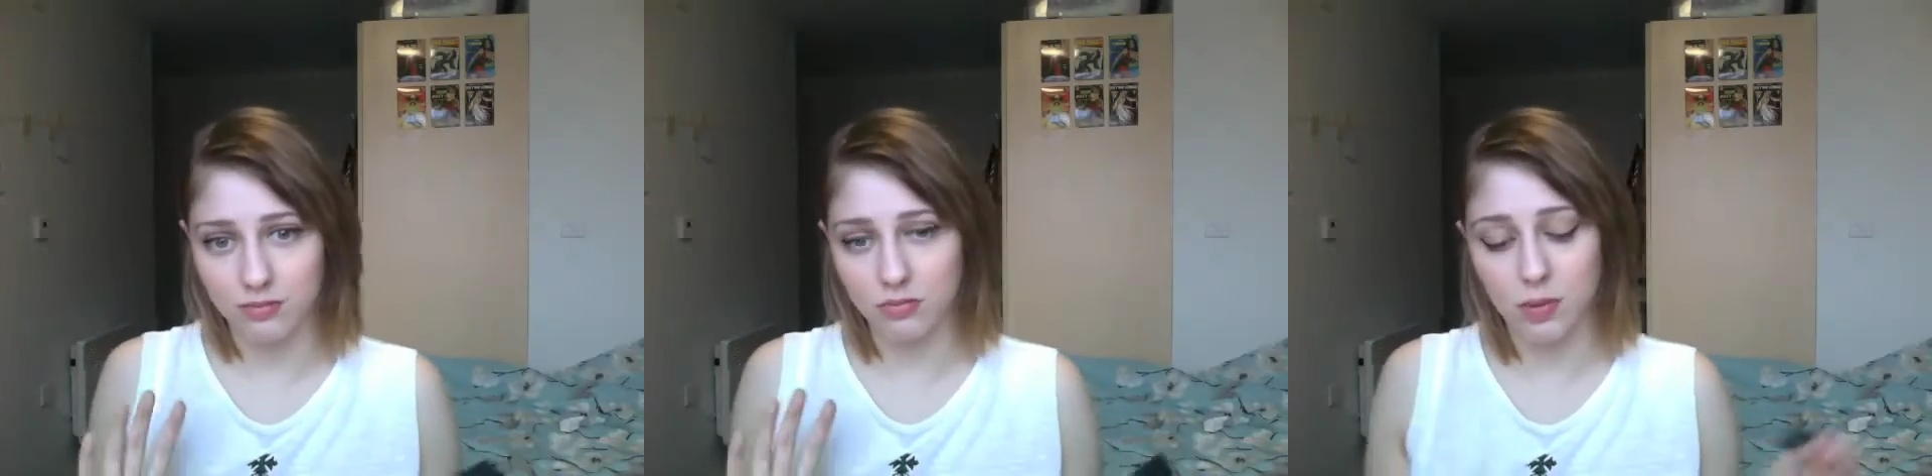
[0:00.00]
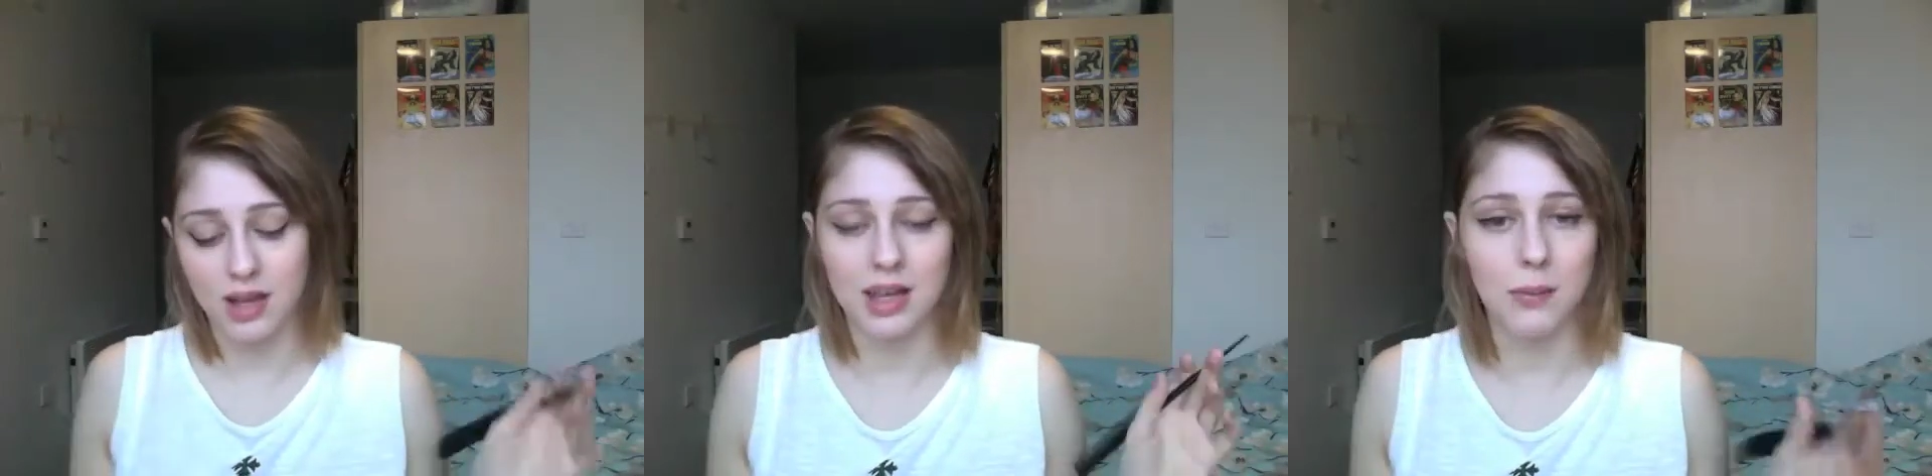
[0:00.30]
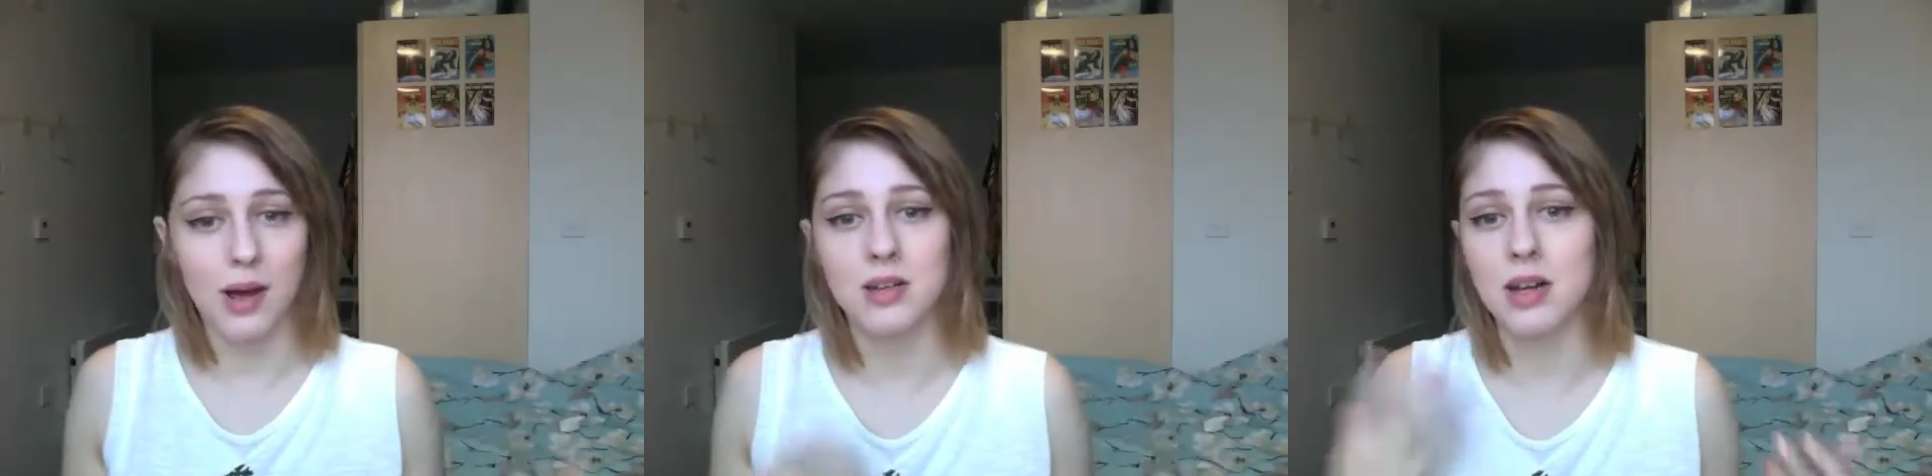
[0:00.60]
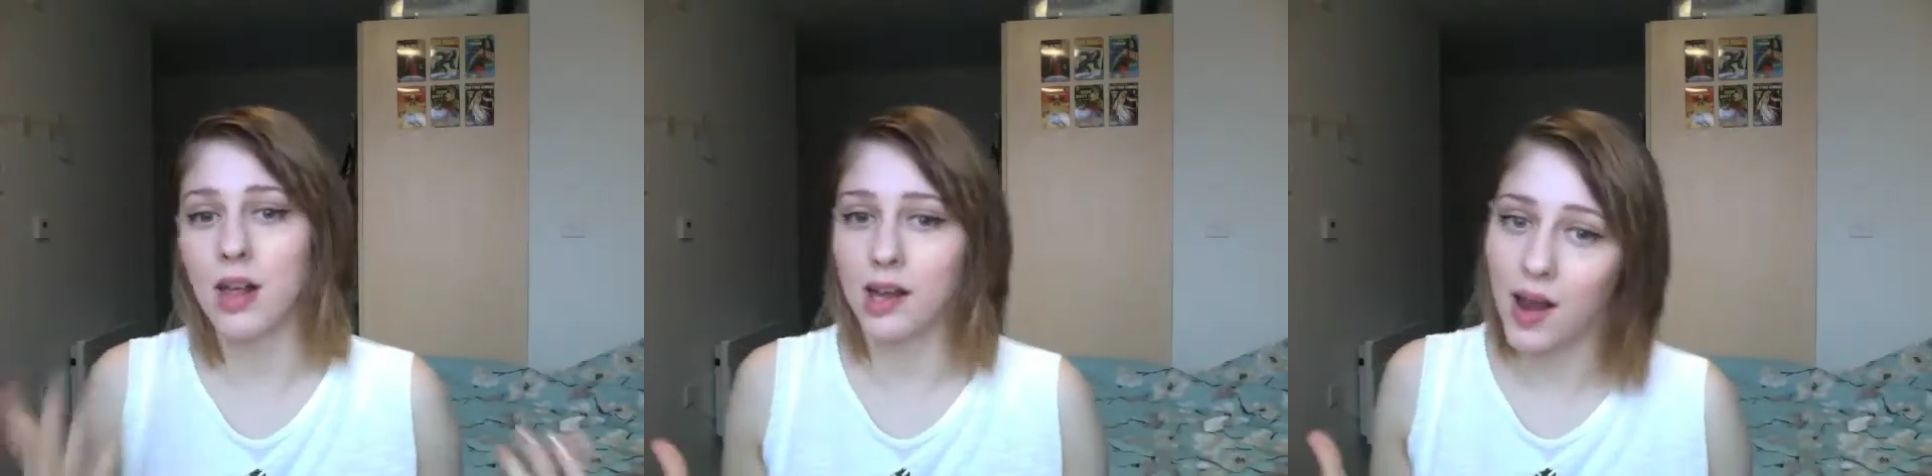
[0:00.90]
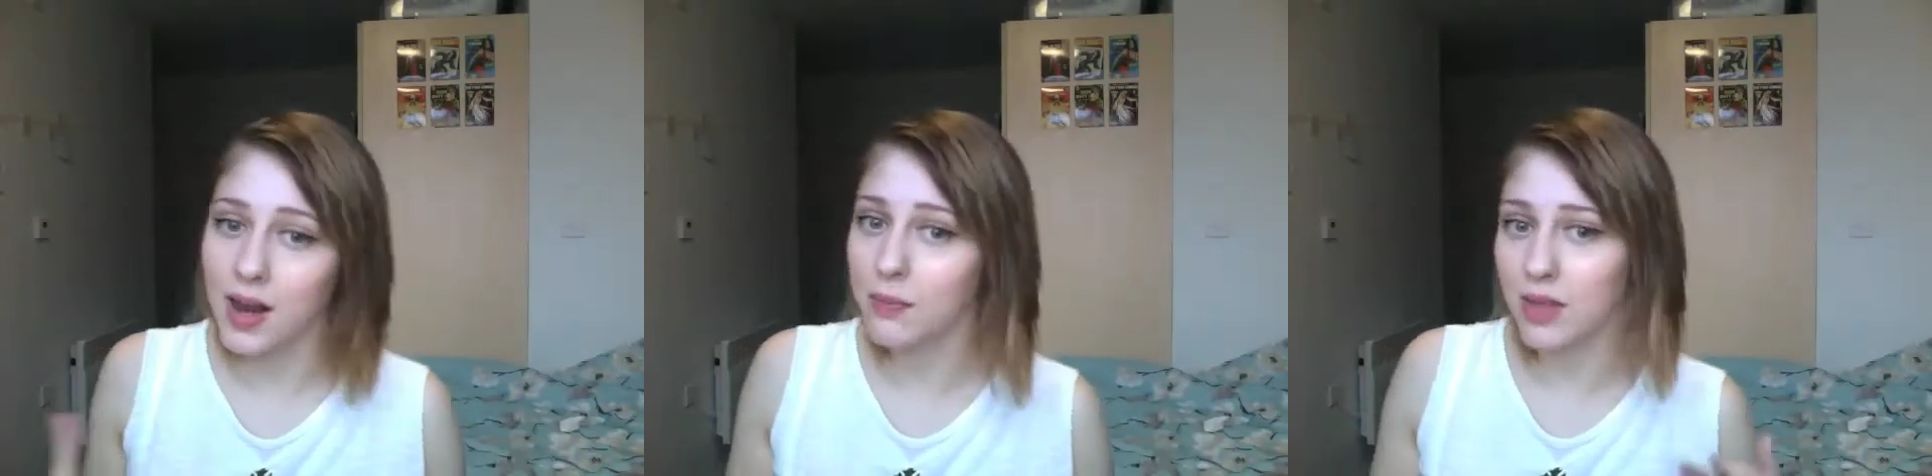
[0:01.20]
picky about it like I
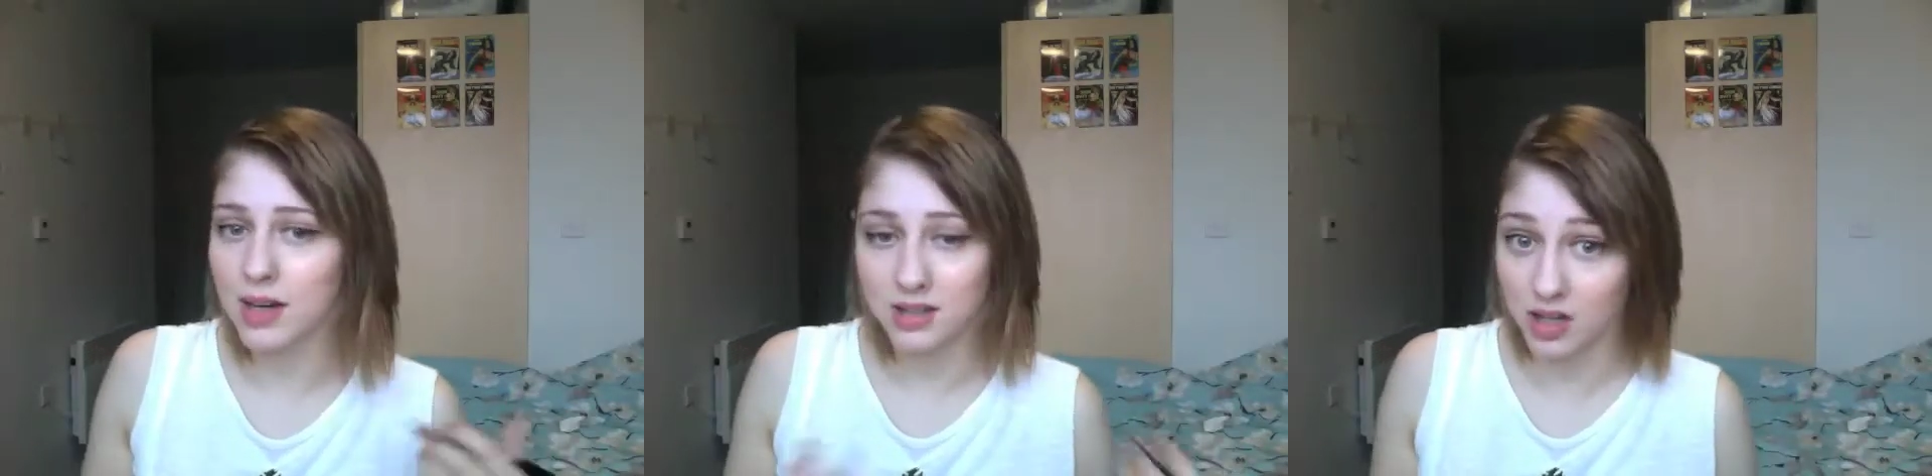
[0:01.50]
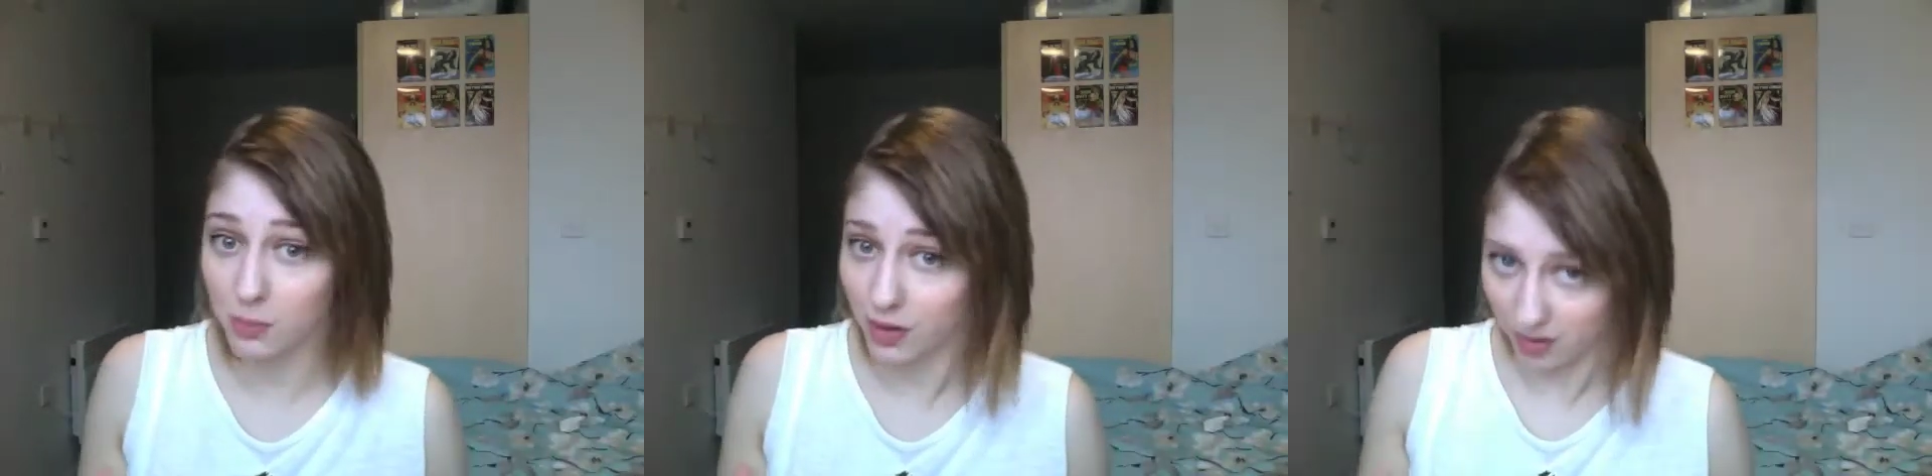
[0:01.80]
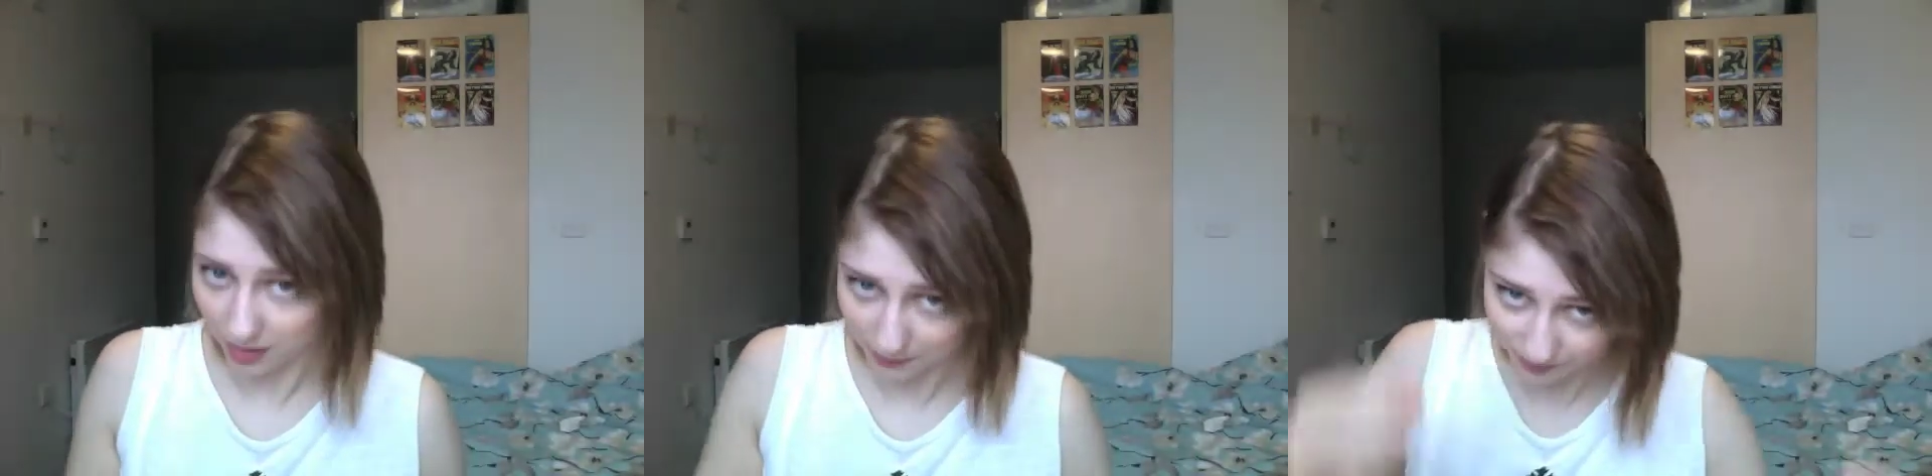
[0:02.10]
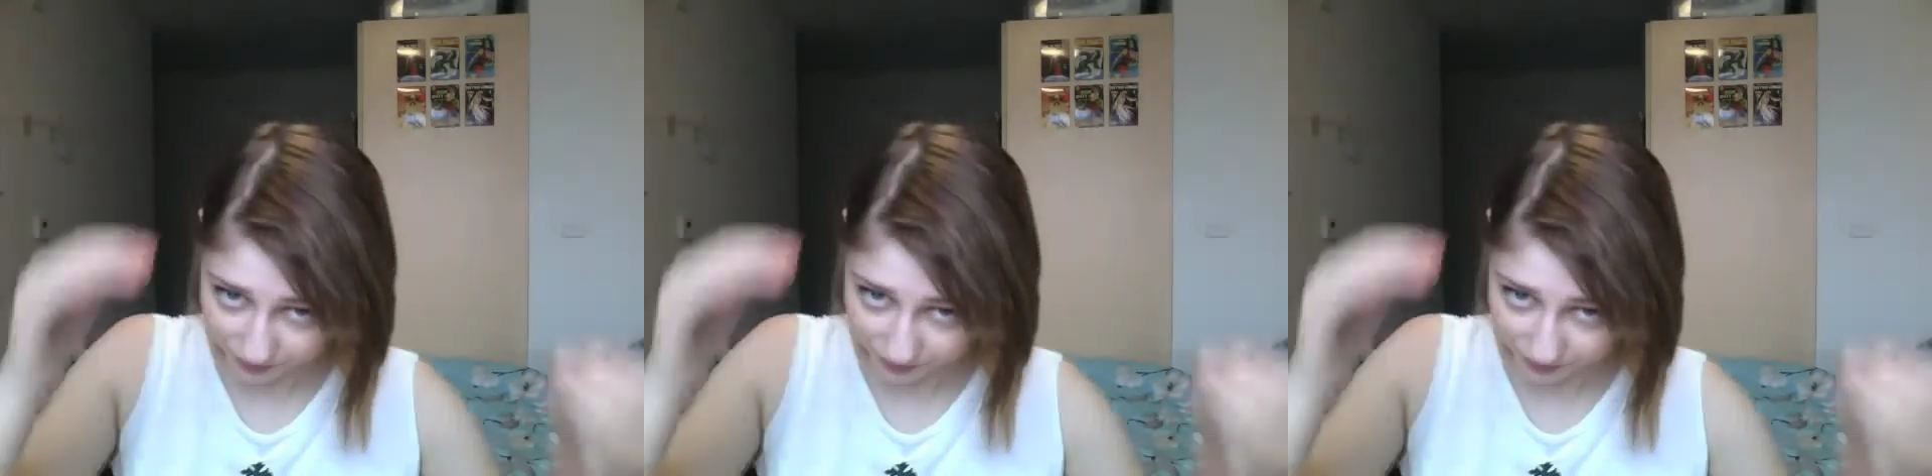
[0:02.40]
am, then it's going to bug you.